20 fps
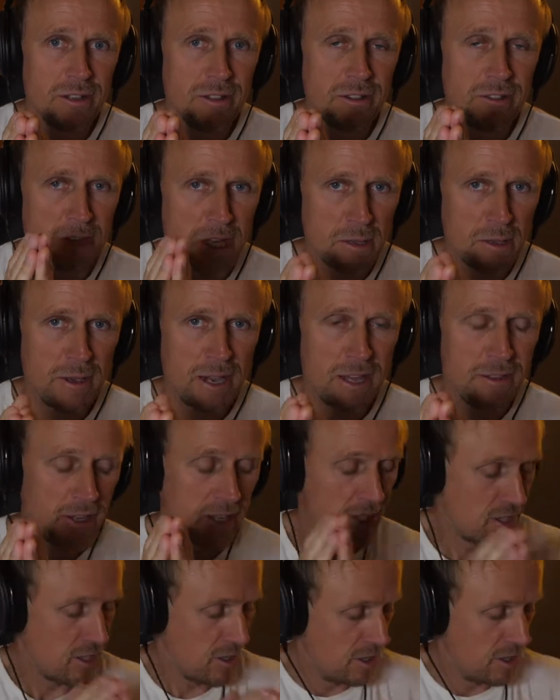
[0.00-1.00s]
Think about
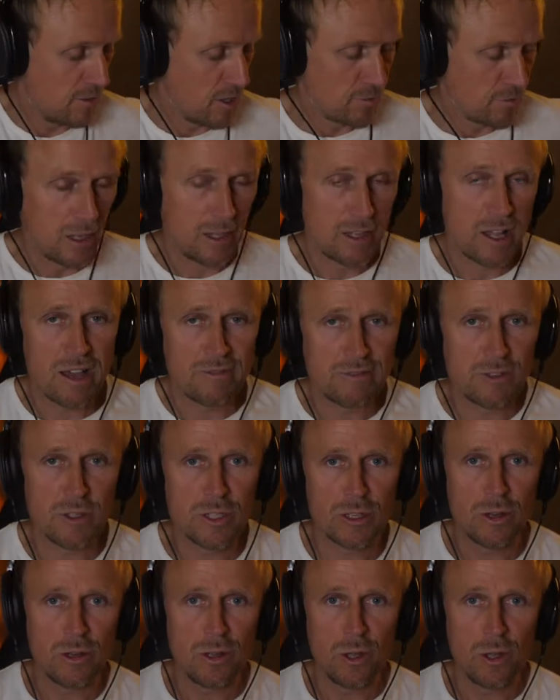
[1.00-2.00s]
this. You've got the LiveU
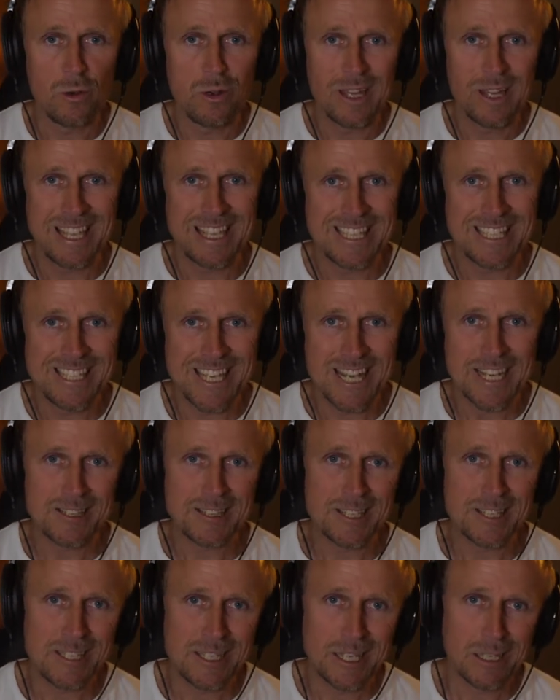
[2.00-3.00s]
Solo. It's sending
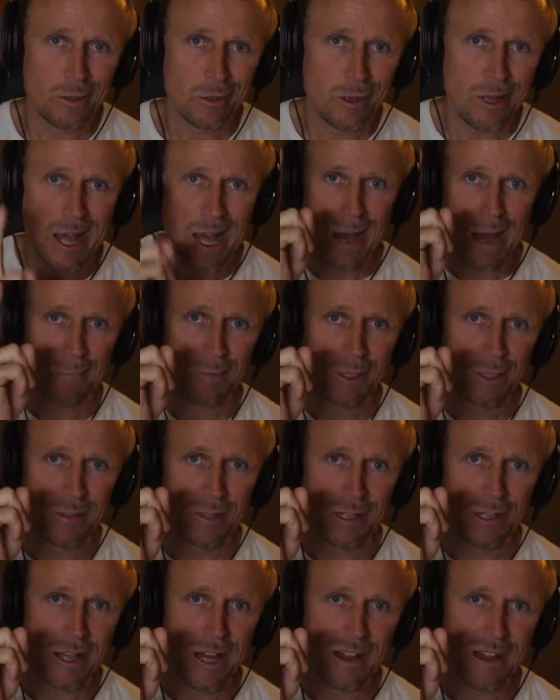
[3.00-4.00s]
the signal up to
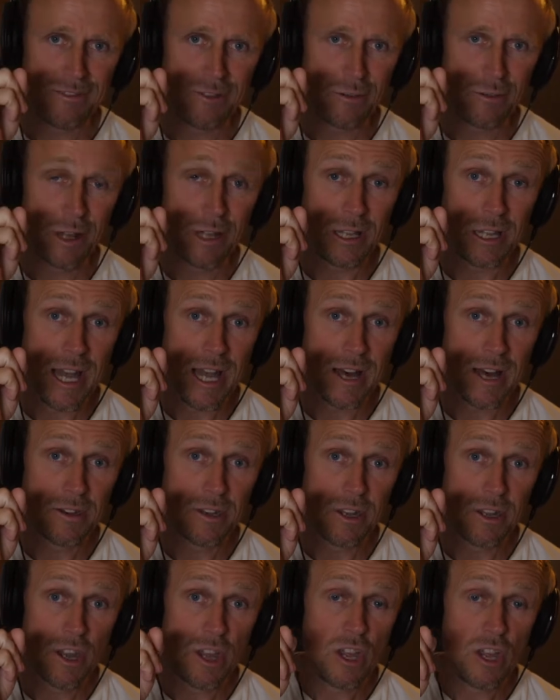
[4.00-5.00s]
the LiveU cloud.
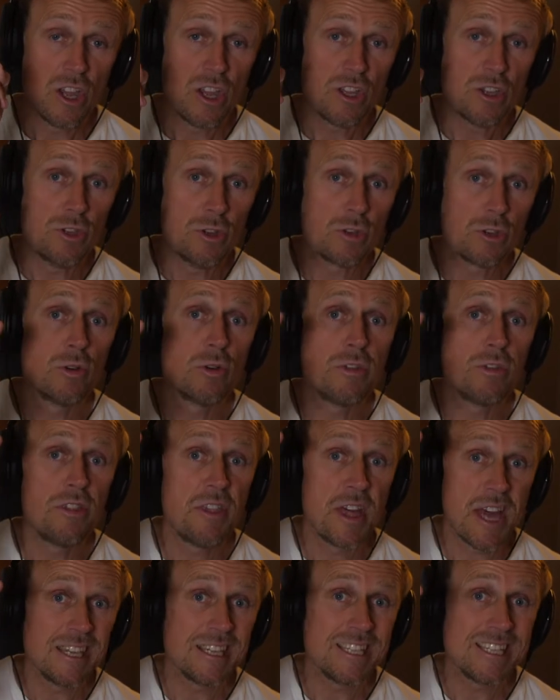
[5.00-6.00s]
You could
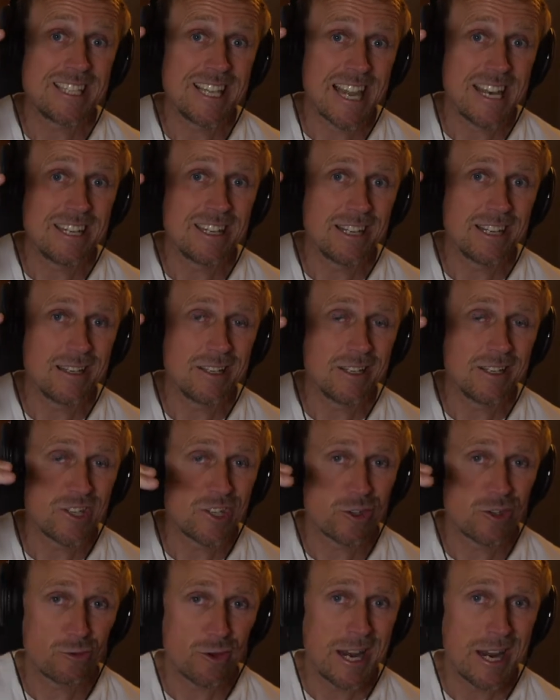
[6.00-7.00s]
then send it
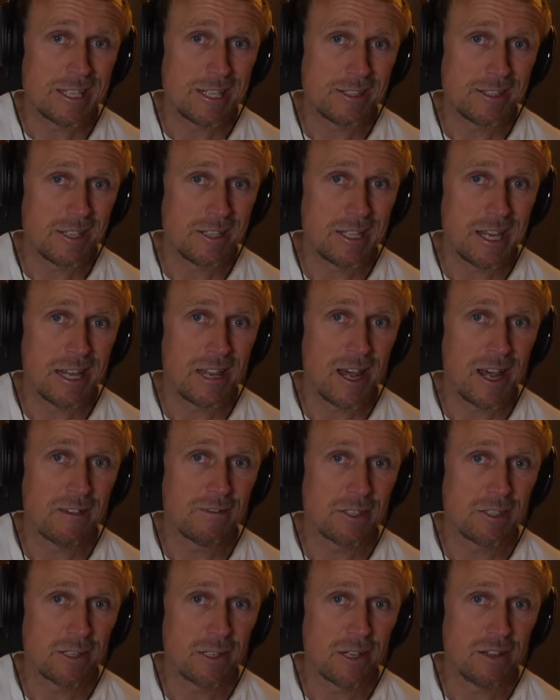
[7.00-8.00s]
straight to the DLive
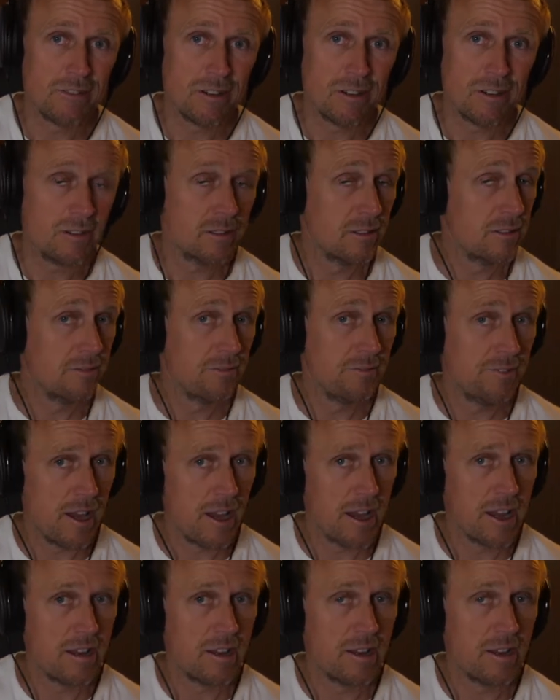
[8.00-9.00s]
server.
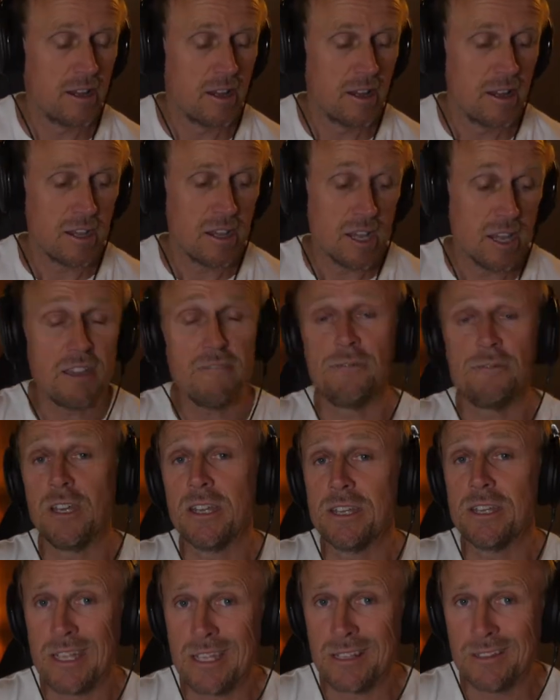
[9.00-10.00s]
Fine. If you
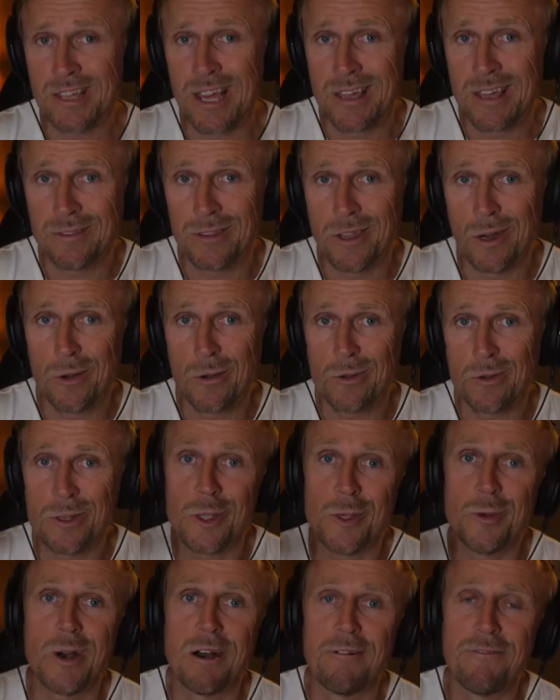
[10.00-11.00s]
did that though,
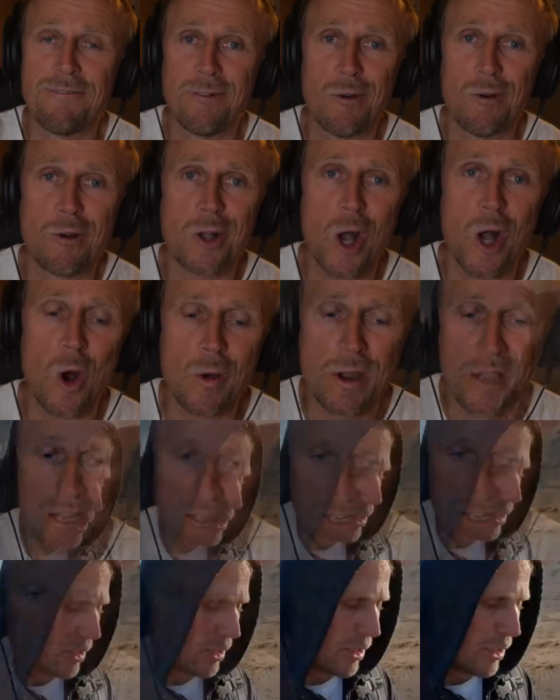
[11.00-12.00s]
you are
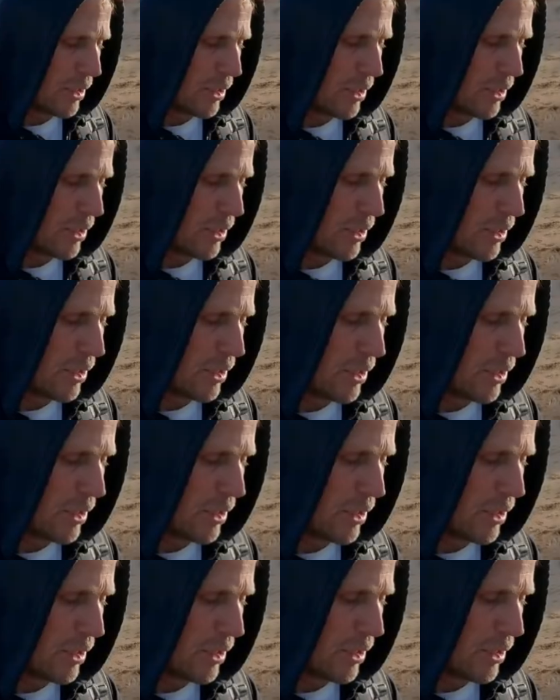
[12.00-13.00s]
foregoing this kind of
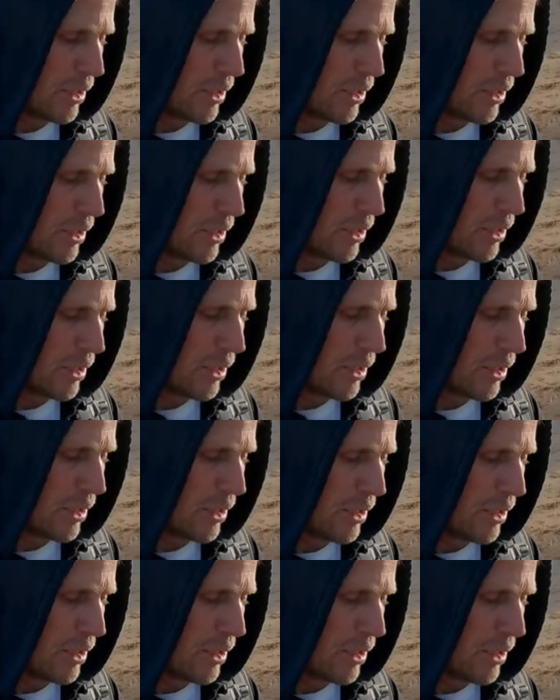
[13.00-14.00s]
stuff, your
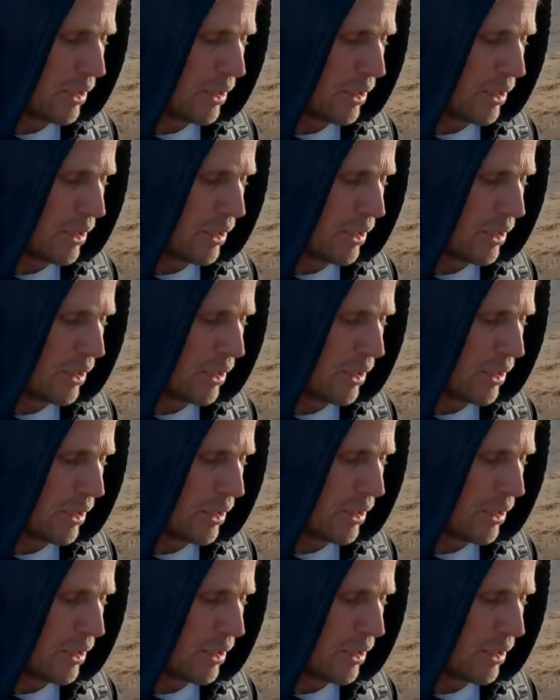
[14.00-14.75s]
overlays, you're foregoing